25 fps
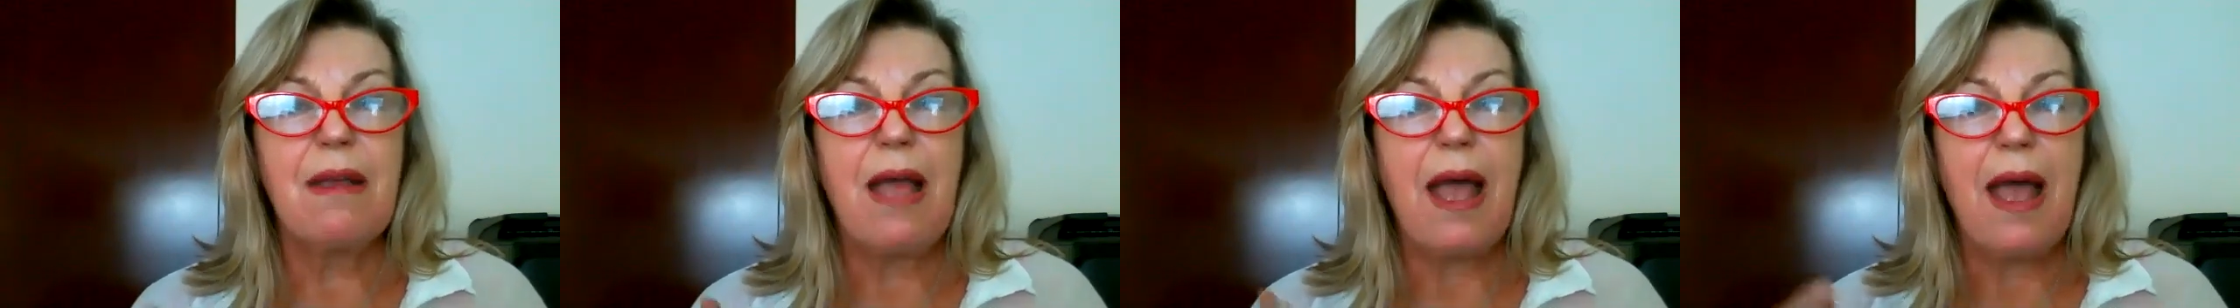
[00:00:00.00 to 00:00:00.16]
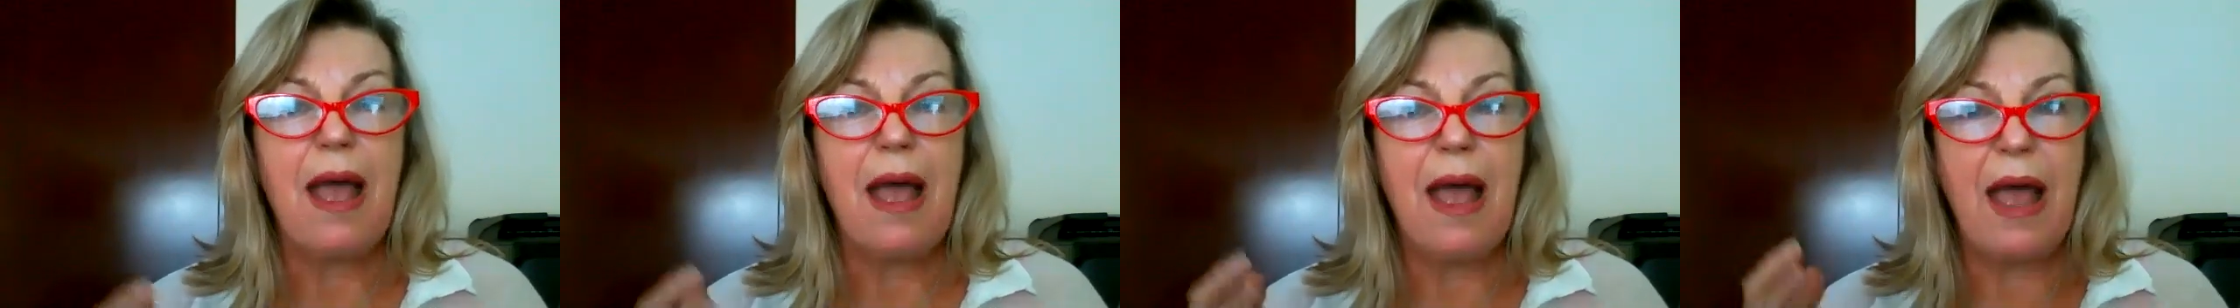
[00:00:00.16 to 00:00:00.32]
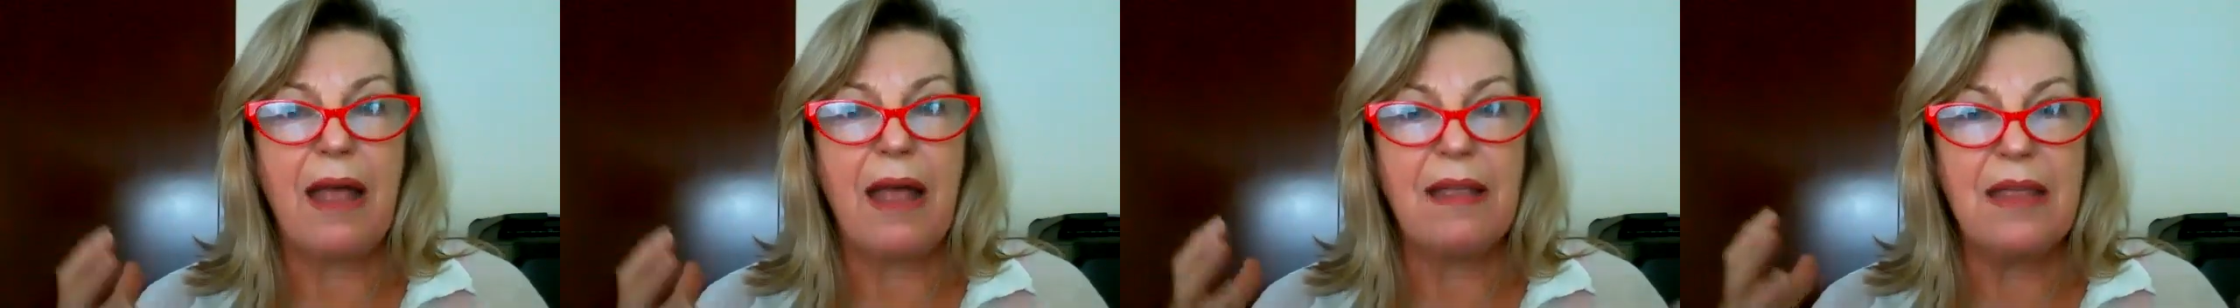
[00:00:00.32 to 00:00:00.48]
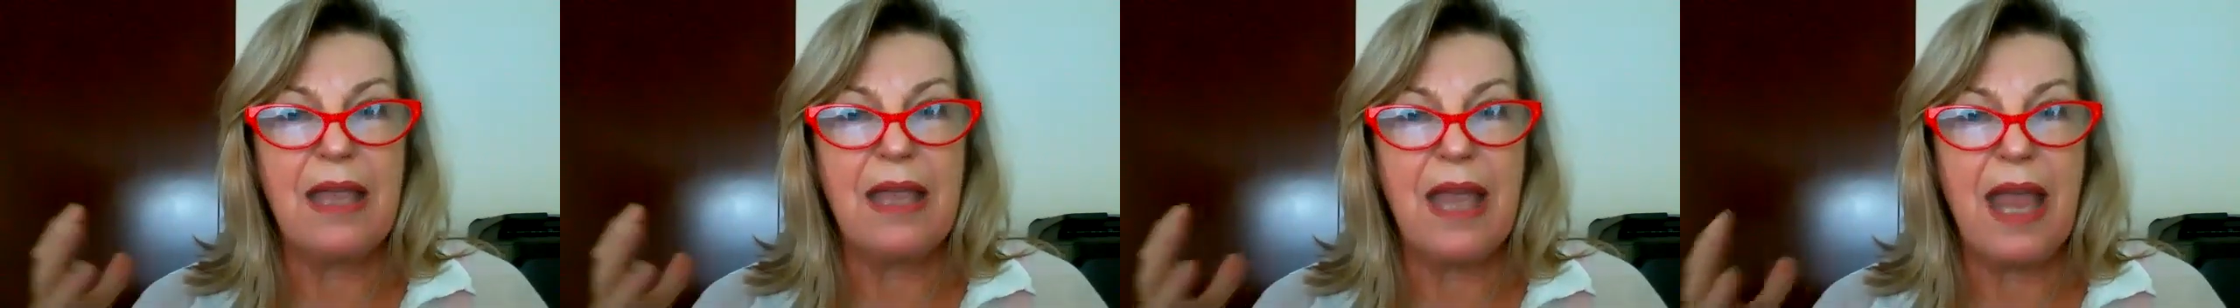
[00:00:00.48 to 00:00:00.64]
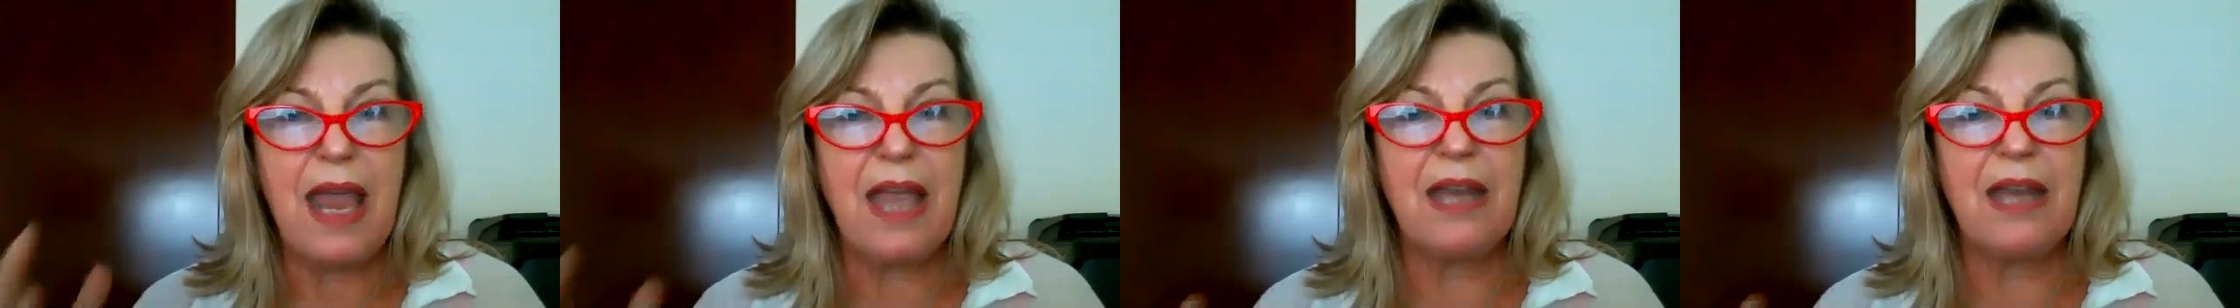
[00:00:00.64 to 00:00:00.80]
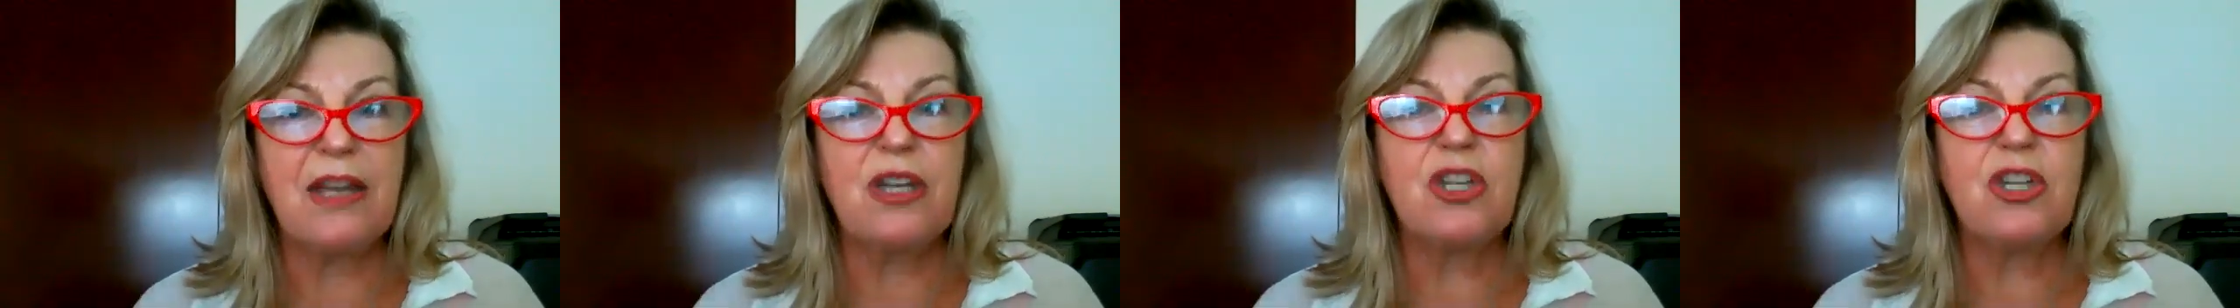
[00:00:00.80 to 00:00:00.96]
and the
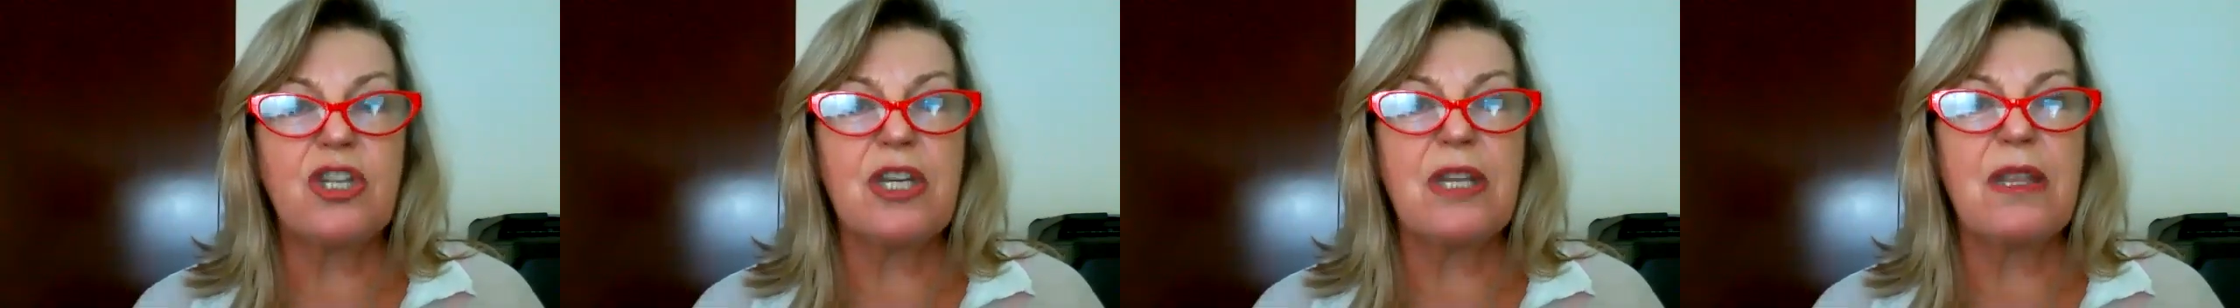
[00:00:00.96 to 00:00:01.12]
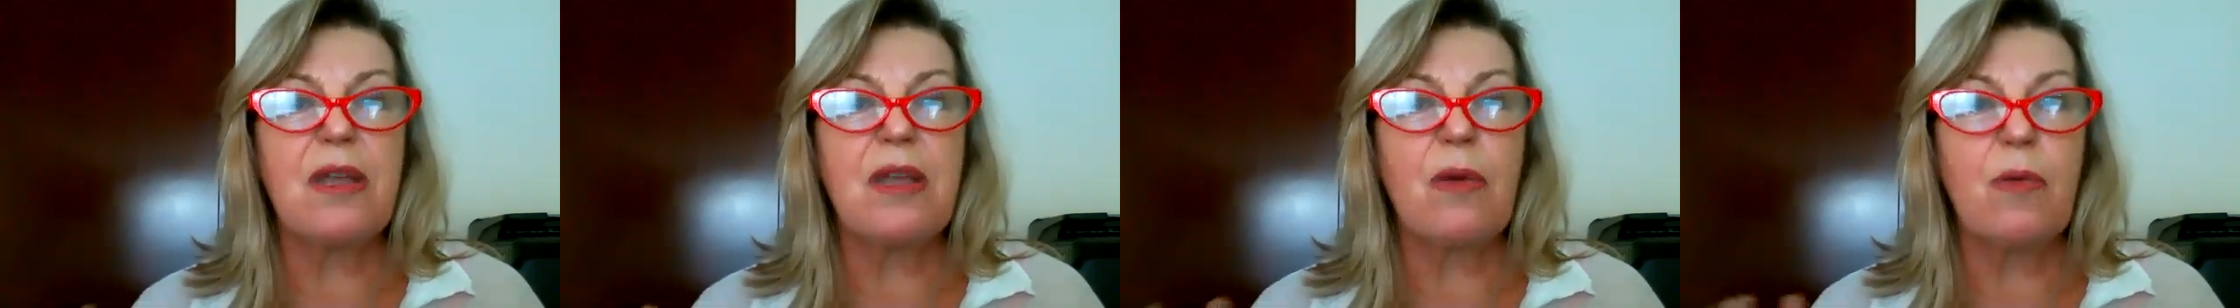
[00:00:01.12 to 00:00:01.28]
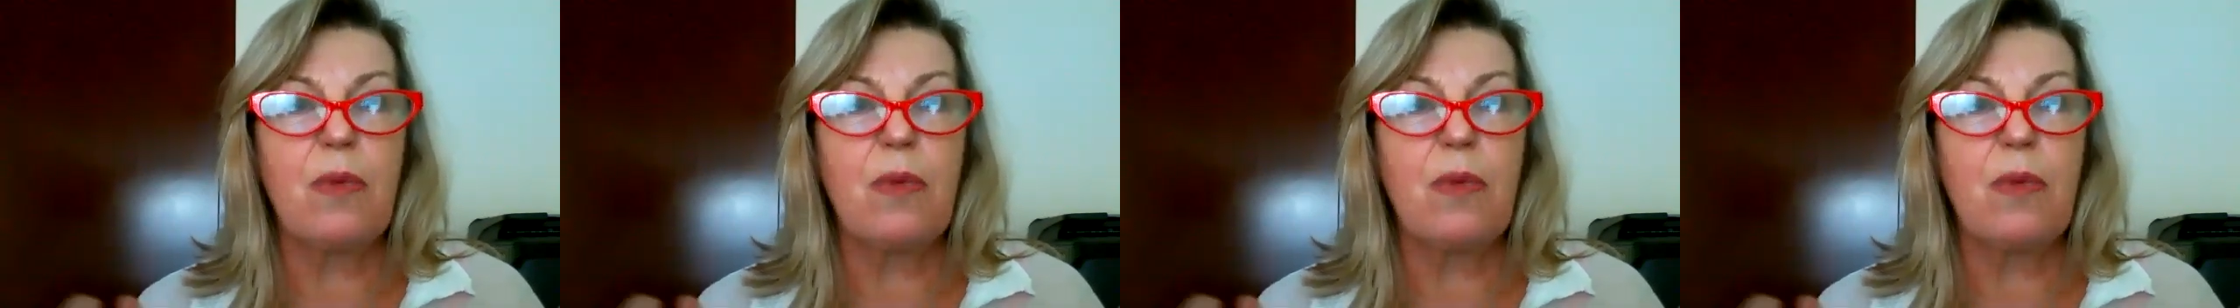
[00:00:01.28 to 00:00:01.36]
energy that